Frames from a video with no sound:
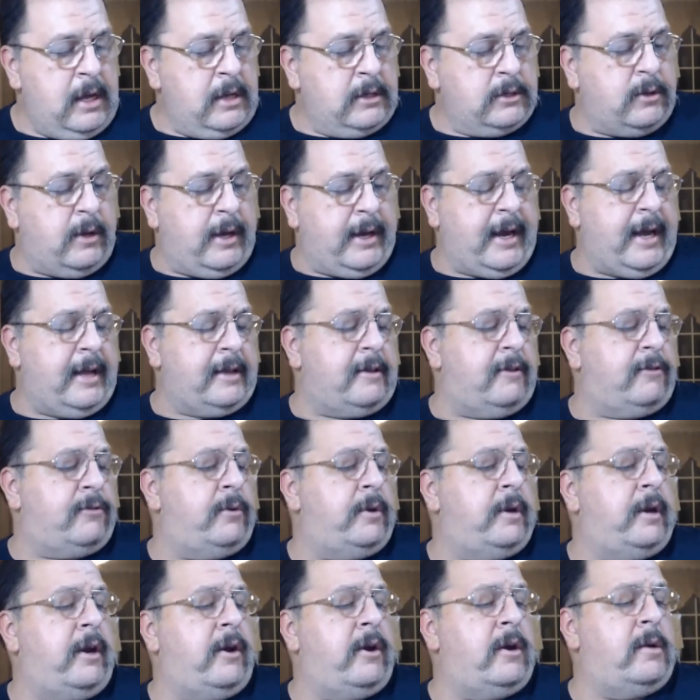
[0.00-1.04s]
So I got this
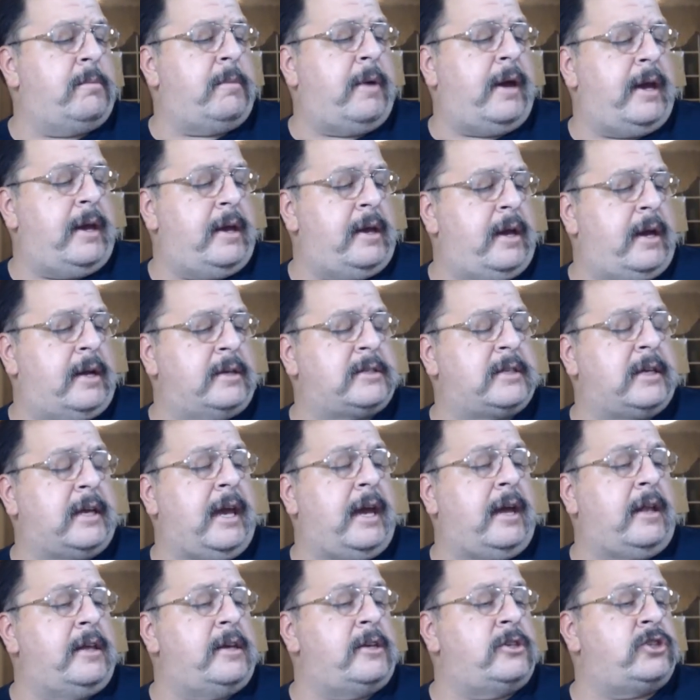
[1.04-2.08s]
one here in my uh,
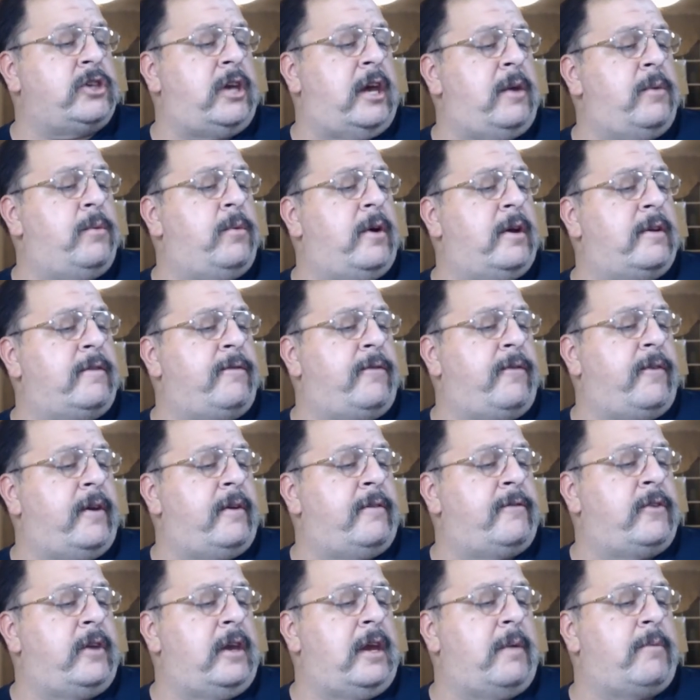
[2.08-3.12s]
Segali J one
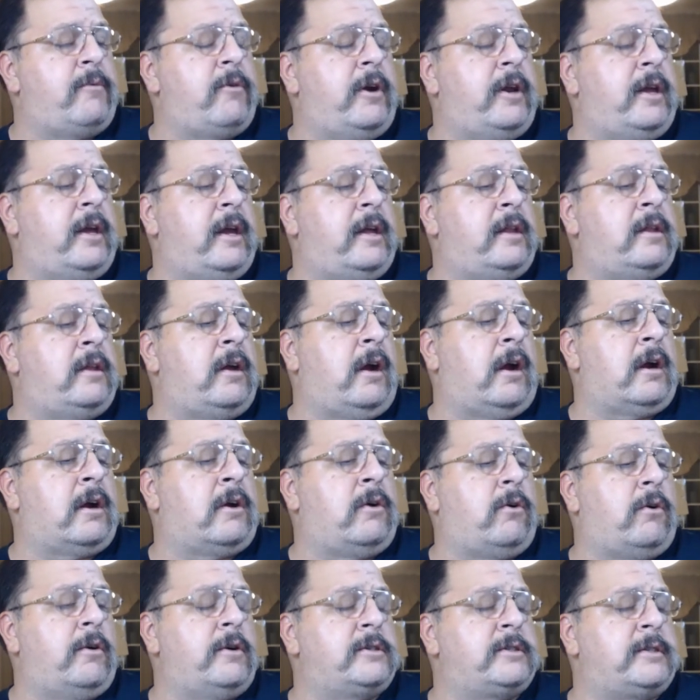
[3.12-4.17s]
fifty. I'm running a
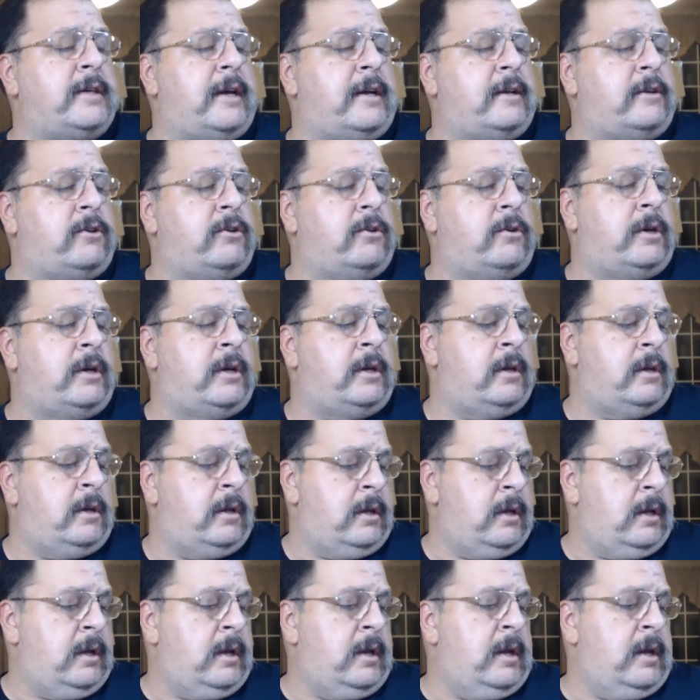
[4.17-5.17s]
dark horse onto it.